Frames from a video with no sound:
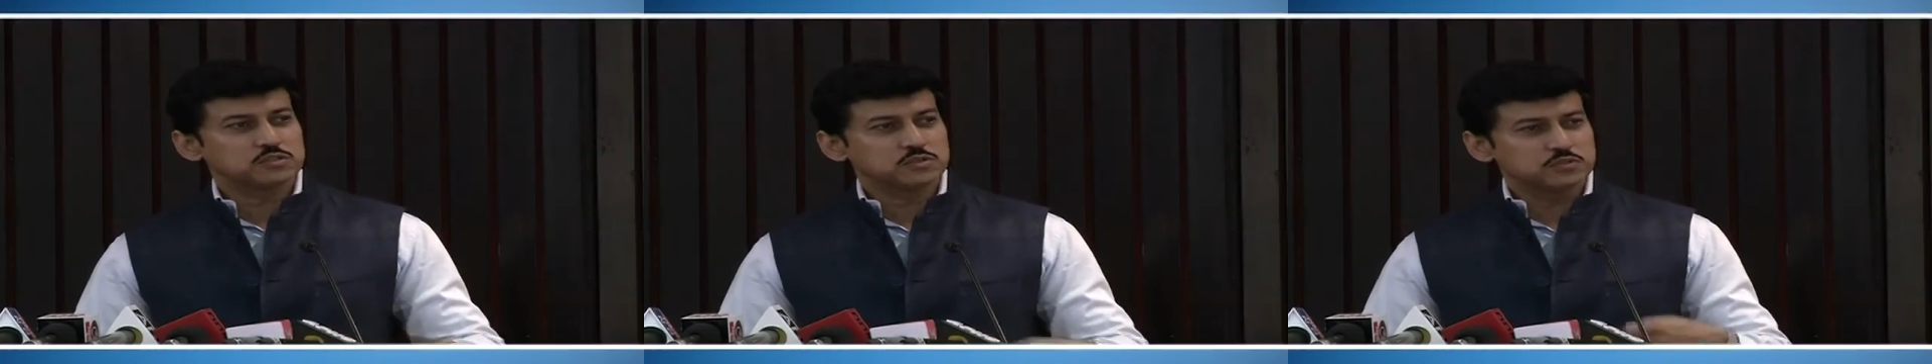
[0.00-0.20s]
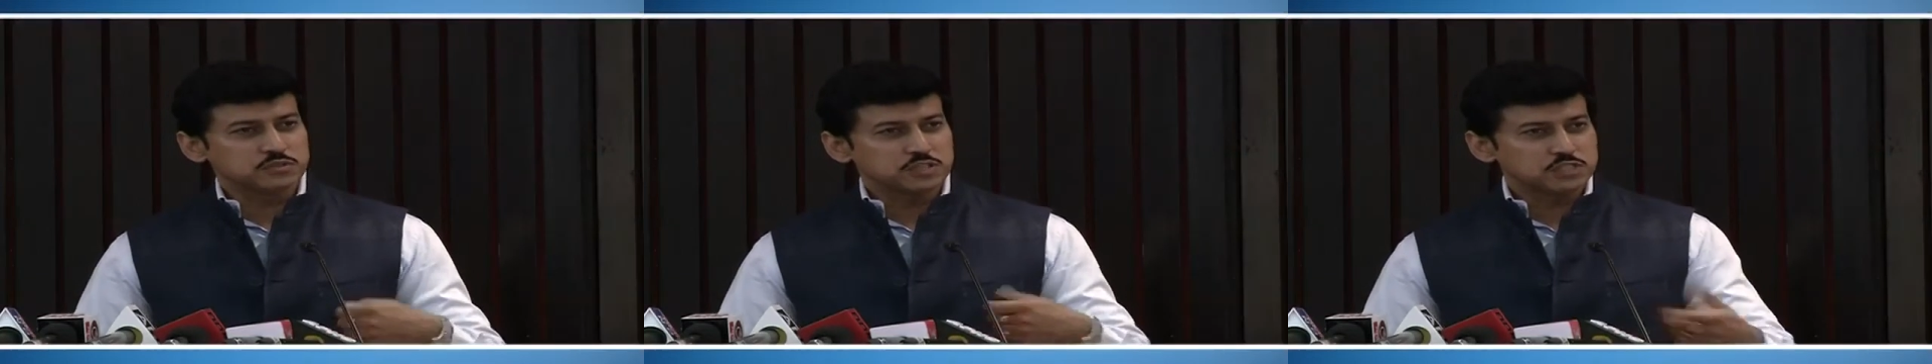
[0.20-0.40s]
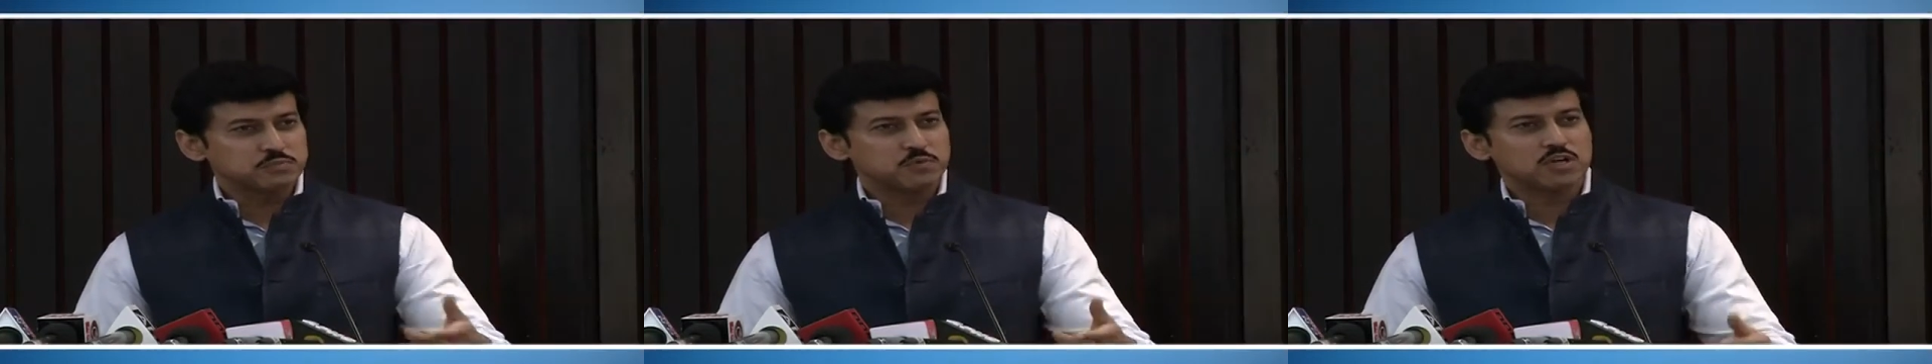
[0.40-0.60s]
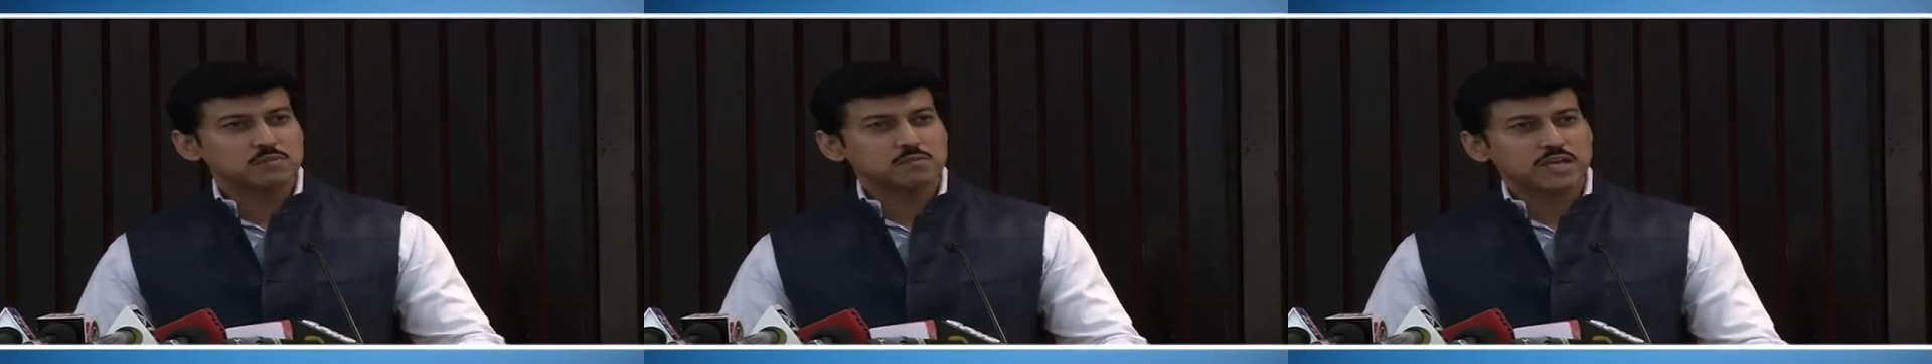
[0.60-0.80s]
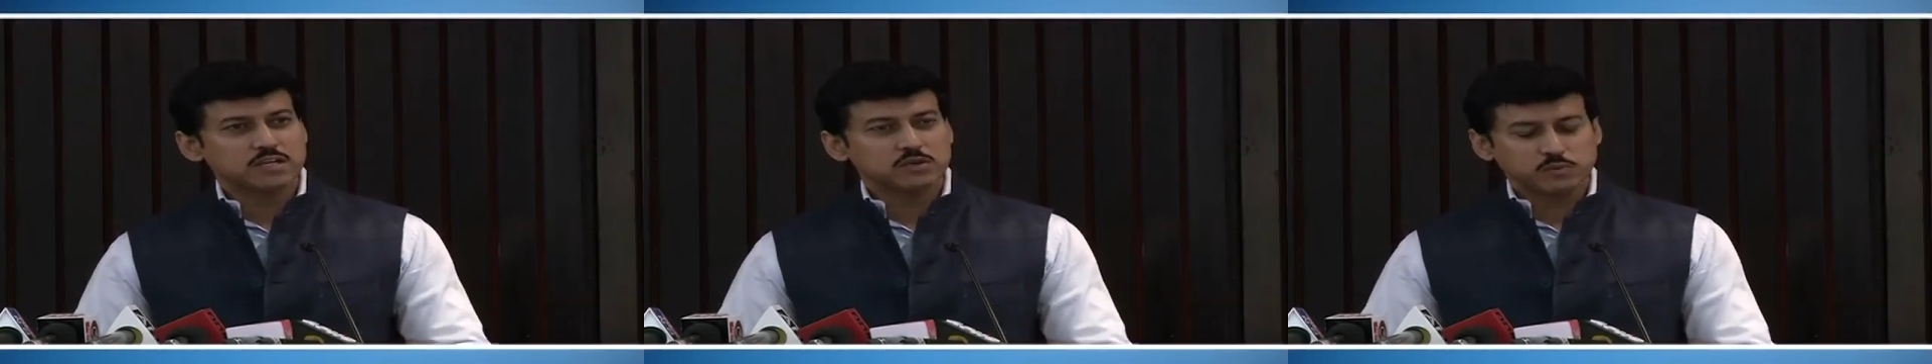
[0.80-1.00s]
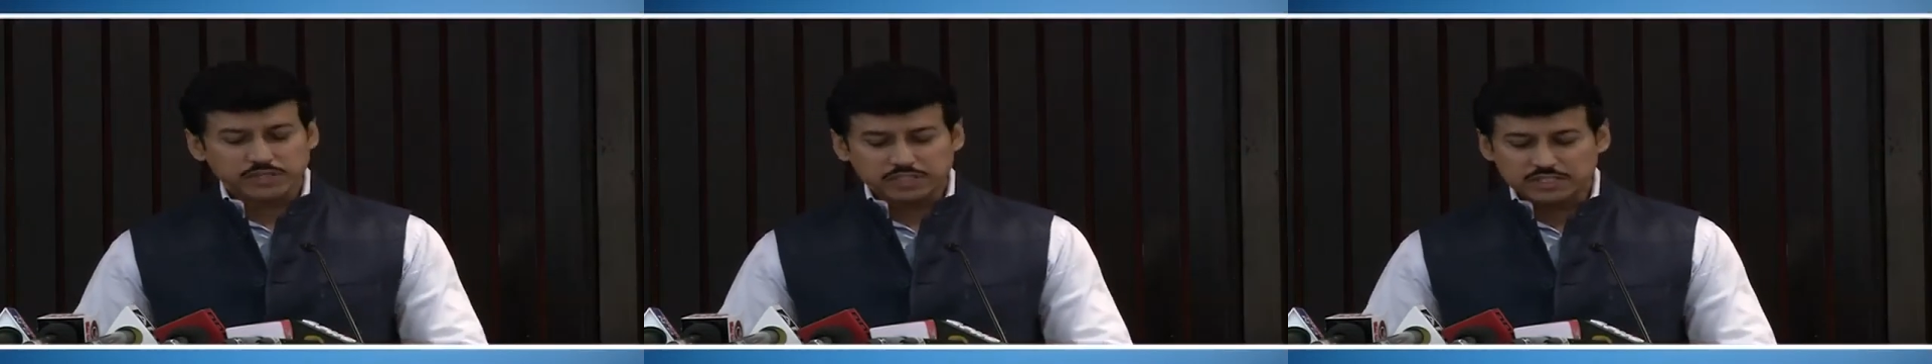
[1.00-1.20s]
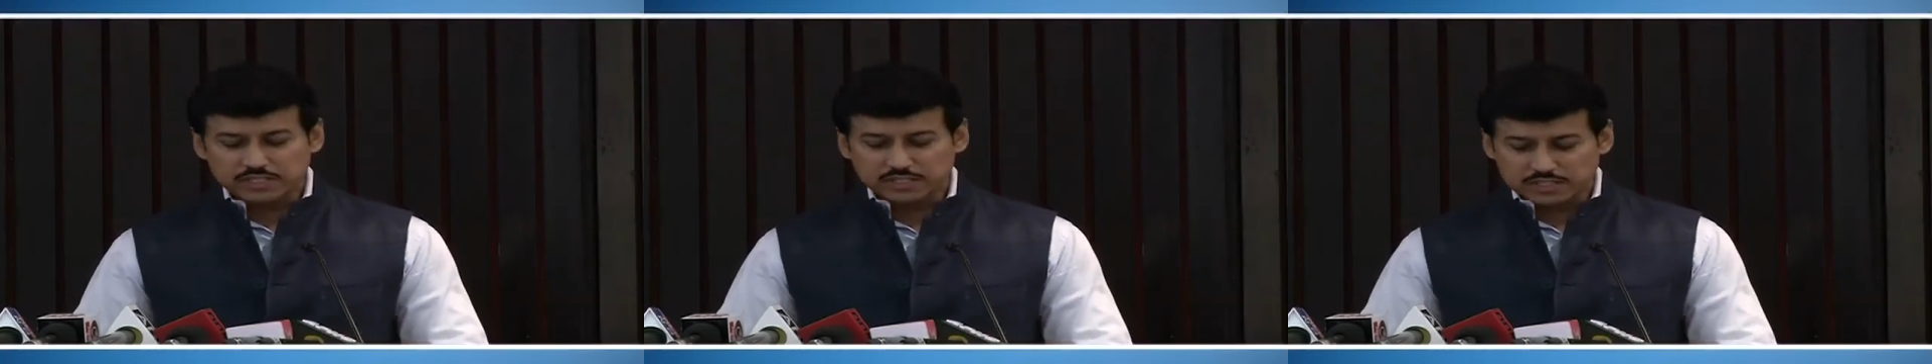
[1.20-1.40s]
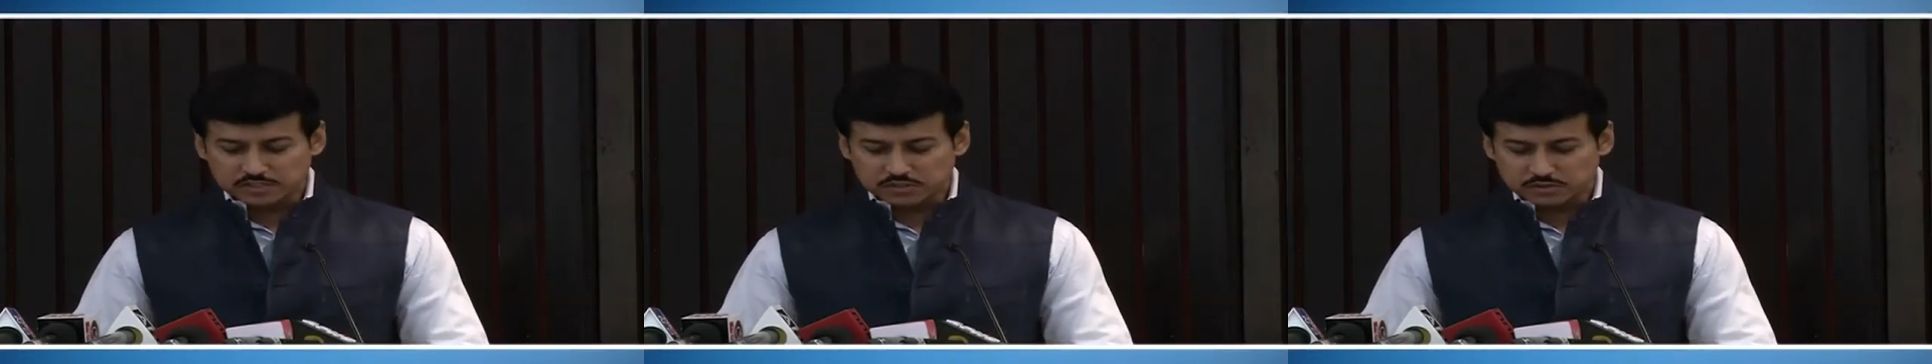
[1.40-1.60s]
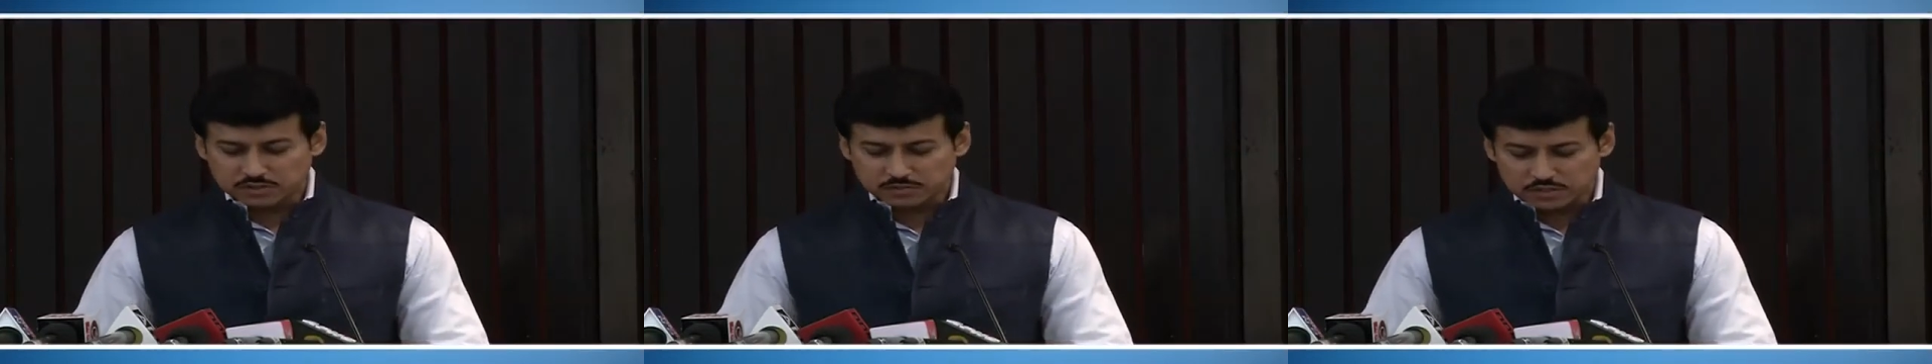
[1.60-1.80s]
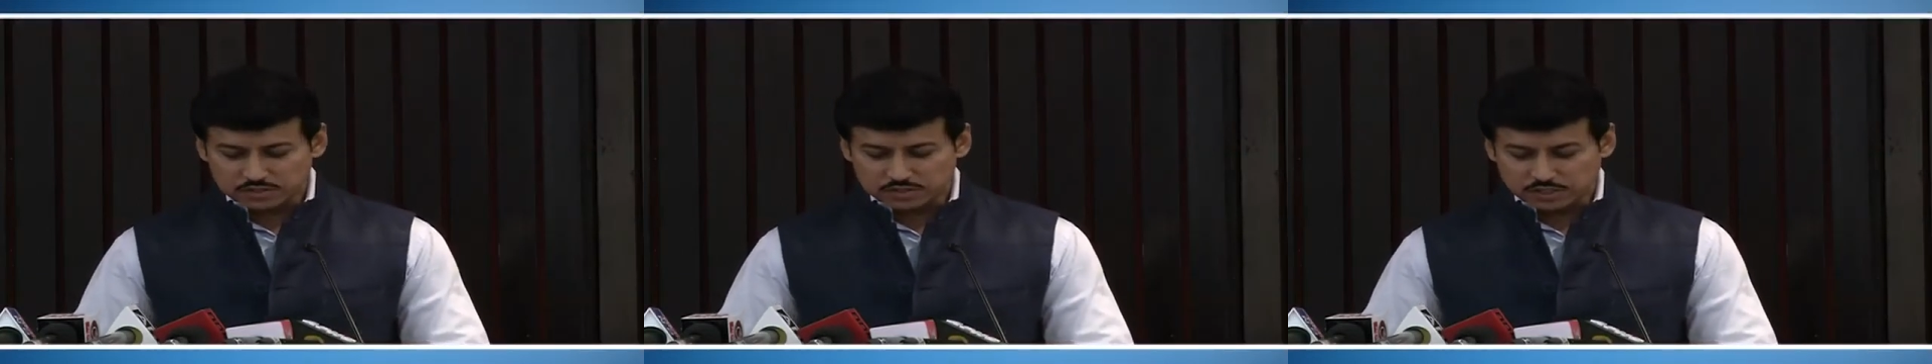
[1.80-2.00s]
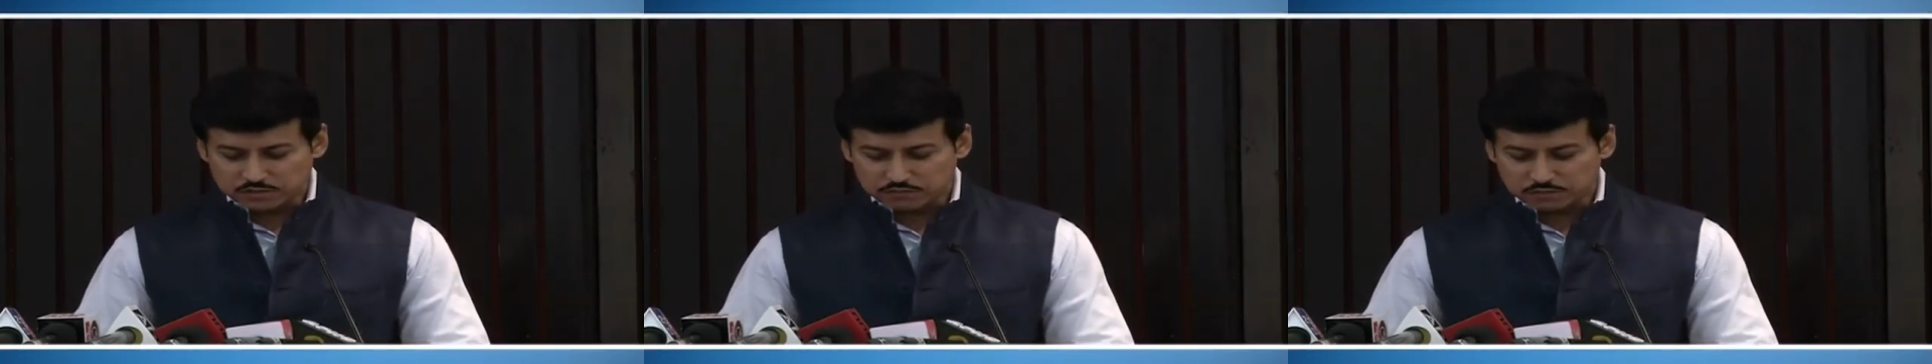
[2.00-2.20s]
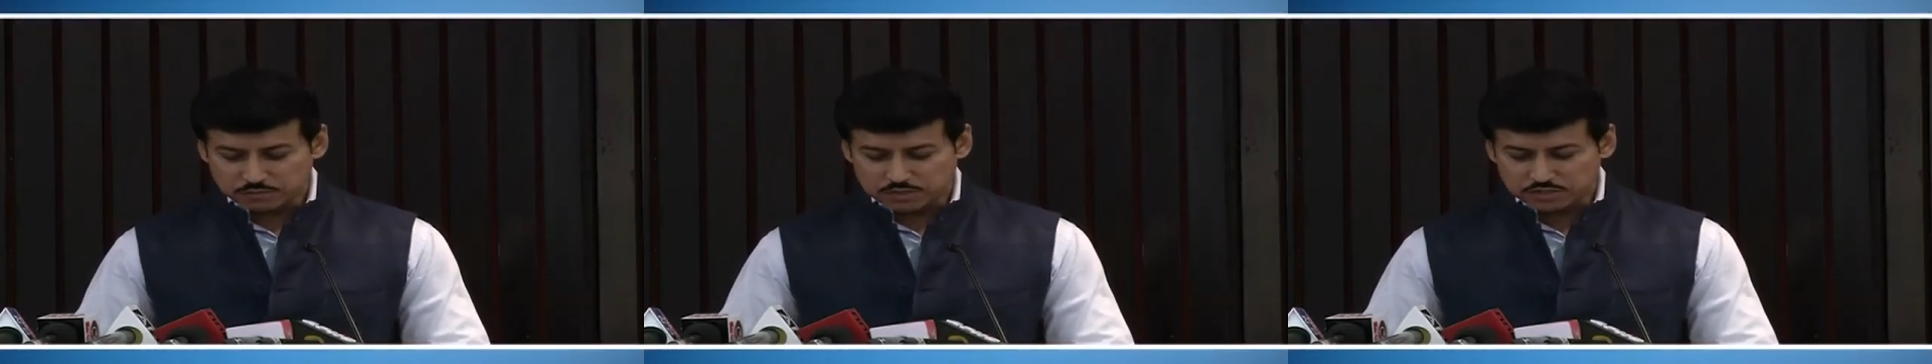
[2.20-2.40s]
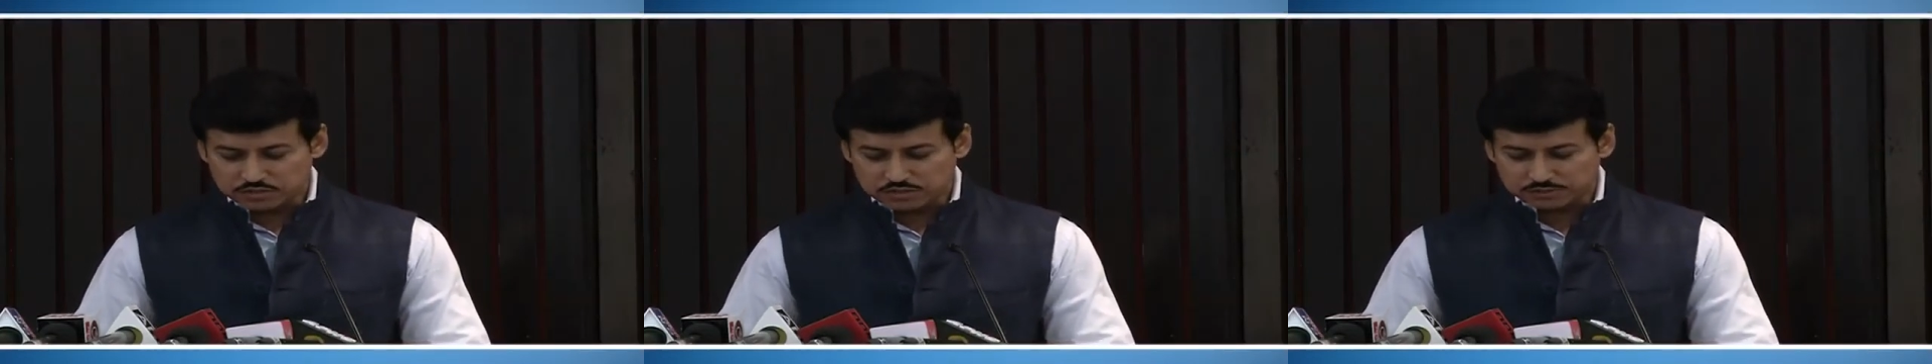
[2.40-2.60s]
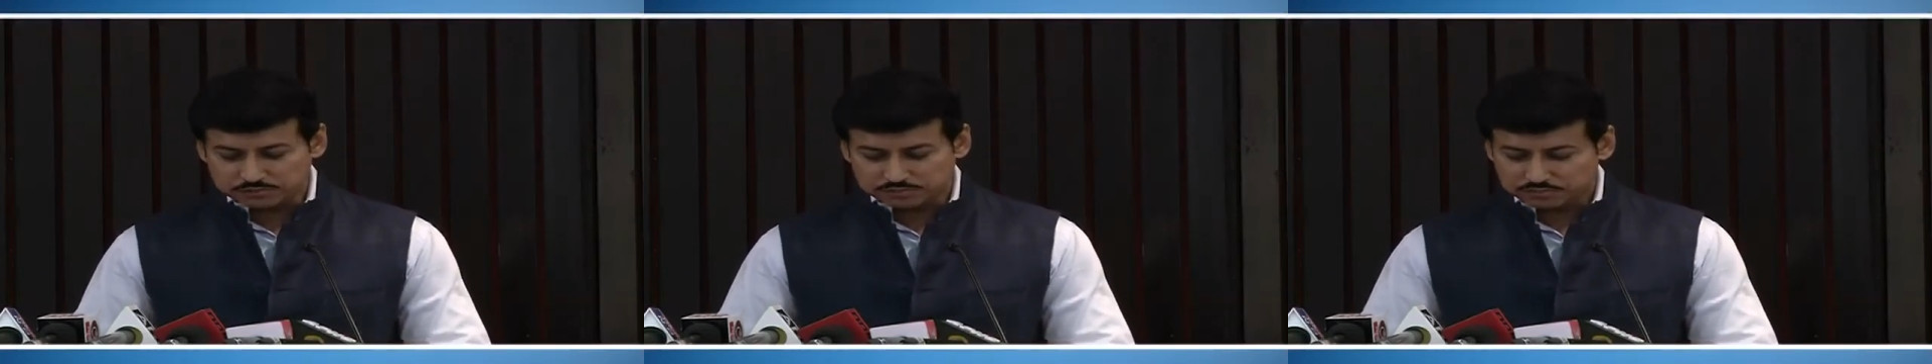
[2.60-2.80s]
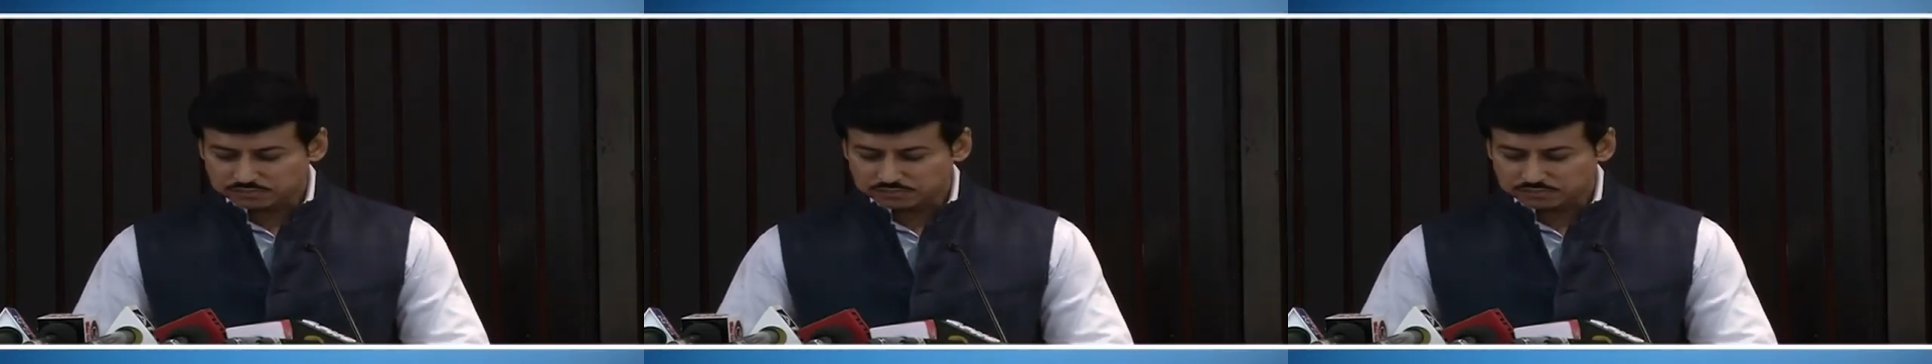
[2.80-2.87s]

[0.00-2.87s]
to respond back quickly, and to go out the information.